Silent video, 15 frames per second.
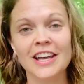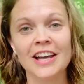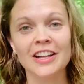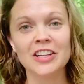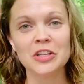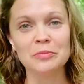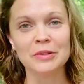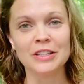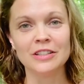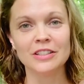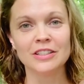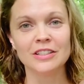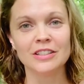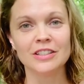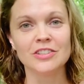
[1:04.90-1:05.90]
element
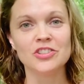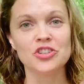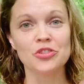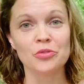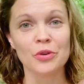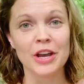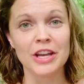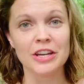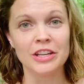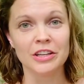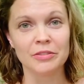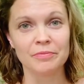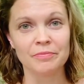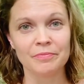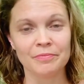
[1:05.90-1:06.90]
is
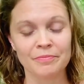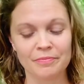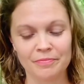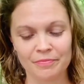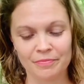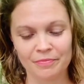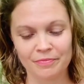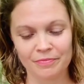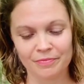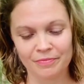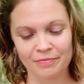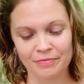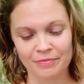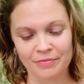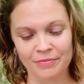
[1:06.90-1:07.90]
geranium,
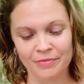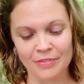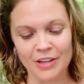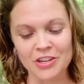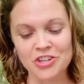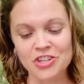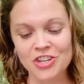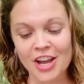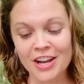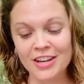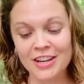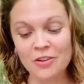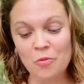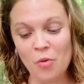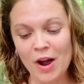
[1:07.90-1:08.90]
a
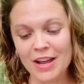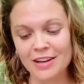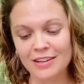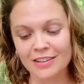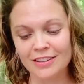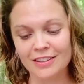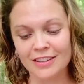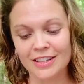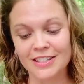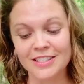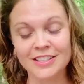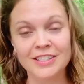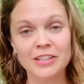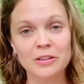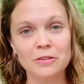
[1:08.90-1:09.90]
shiny white and
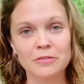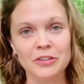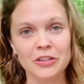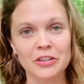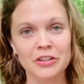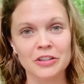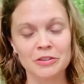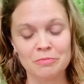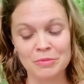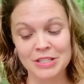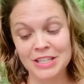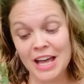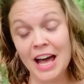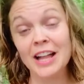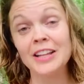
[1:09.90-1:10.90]
silver
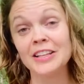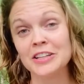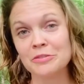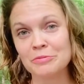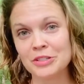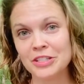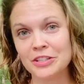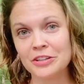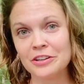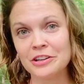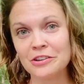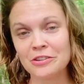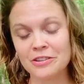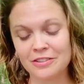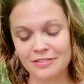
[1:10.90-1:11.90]
metallic
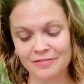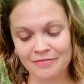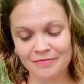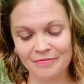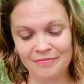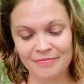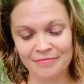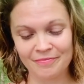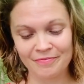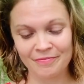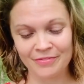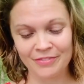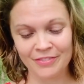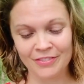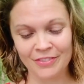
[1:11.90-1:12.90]
material,
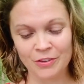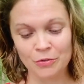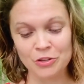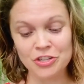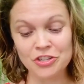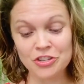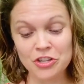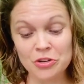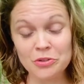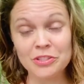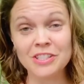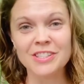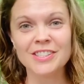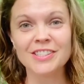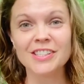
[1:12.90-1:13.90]
which is used
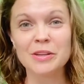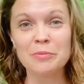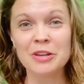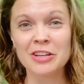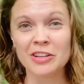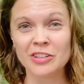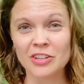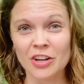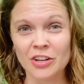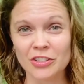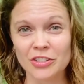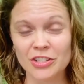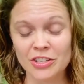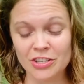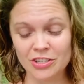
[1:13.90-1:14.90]
in
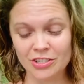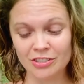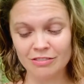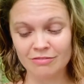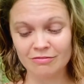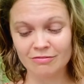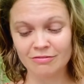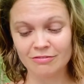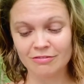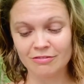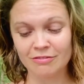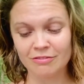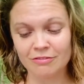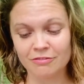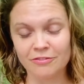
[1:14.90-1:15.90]
semiconductors,
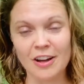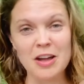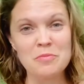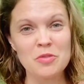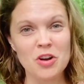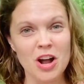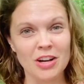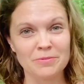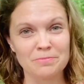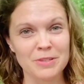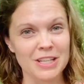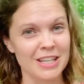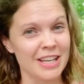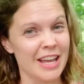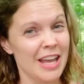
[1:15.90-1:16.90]
fiber optic
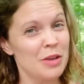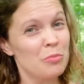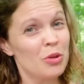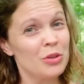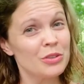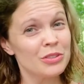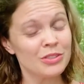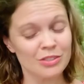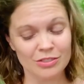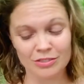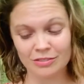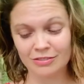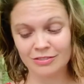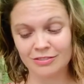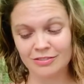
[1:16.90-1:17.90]
cables,
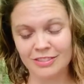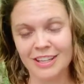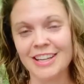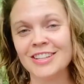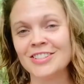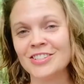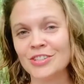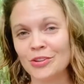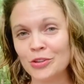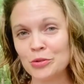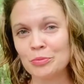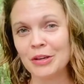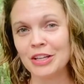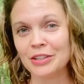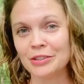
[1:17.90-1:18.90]
and solar
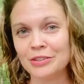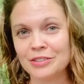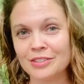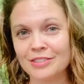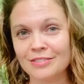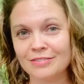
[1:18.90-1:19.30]
panels,